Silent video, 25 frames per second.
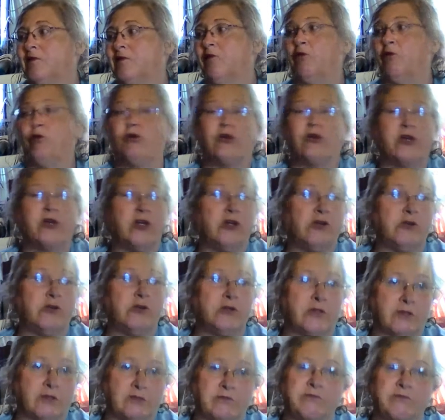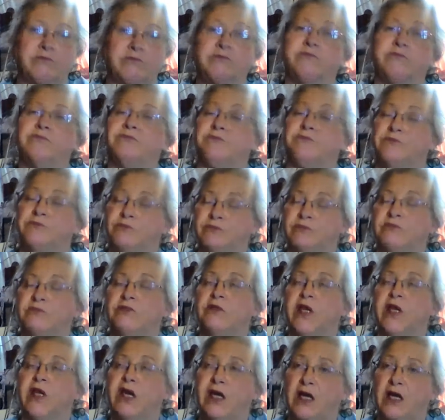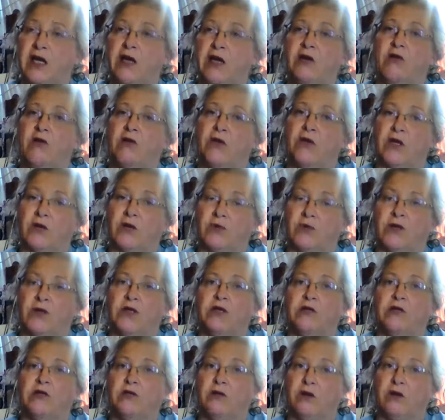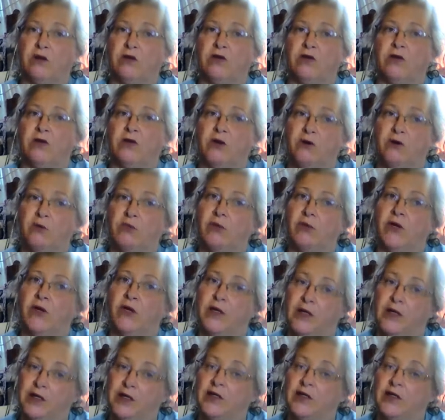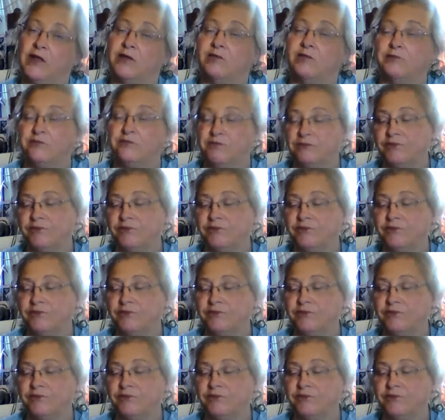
...4 years. And I know that's way too long to go, but you know,